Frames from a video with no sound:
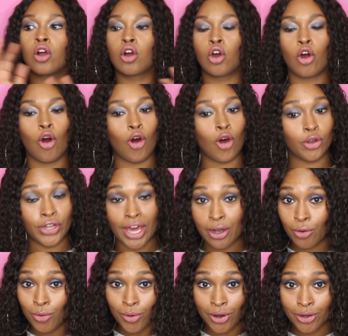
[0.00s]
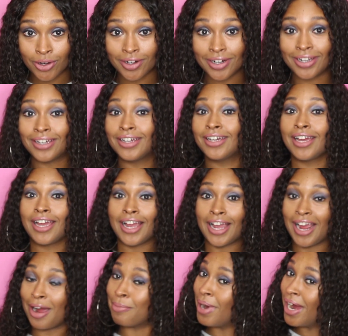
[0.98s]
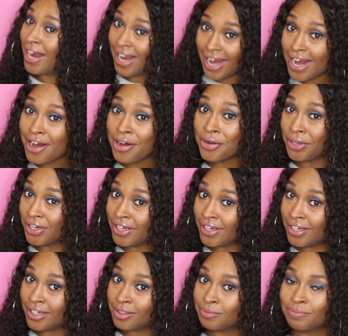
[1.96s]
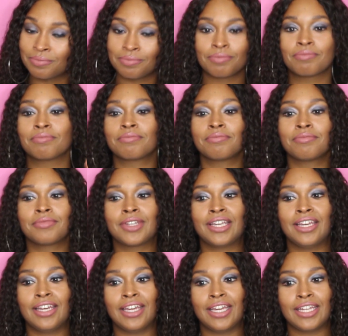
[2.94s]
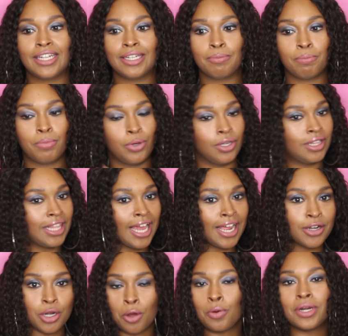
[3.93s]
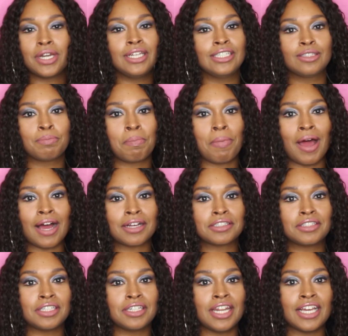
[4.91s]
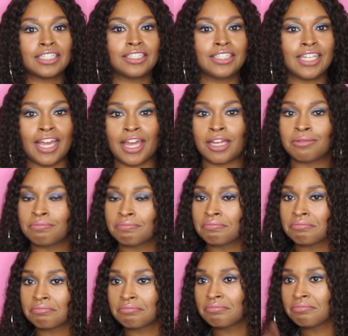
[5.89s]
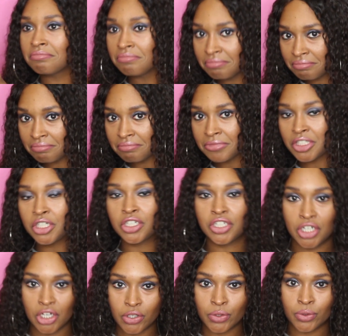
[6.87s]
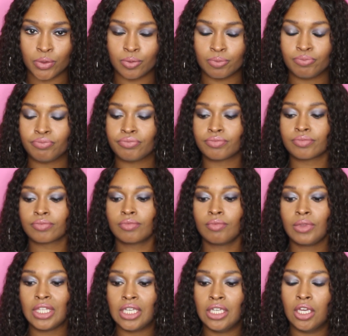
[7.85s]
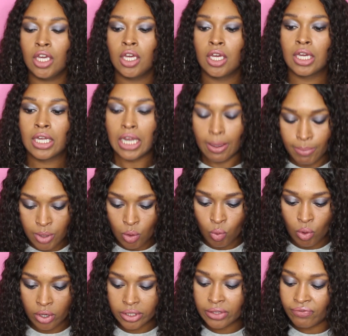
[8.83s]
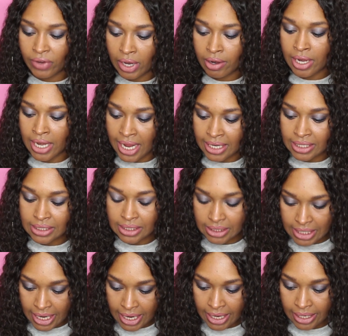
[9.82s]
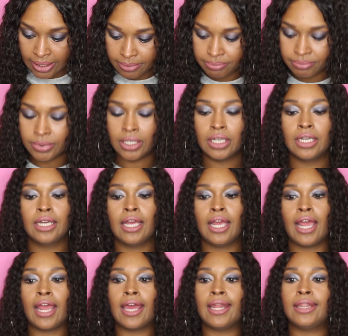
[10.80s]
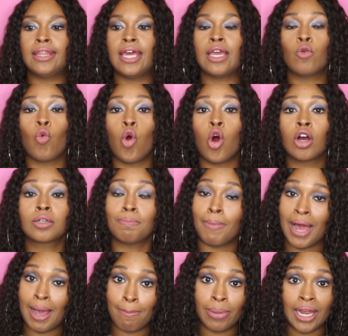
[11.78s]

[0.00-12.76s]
Called out of work, got my hair done, put that note in his box the next day. Cool. Coming to work the very next day, and they walked my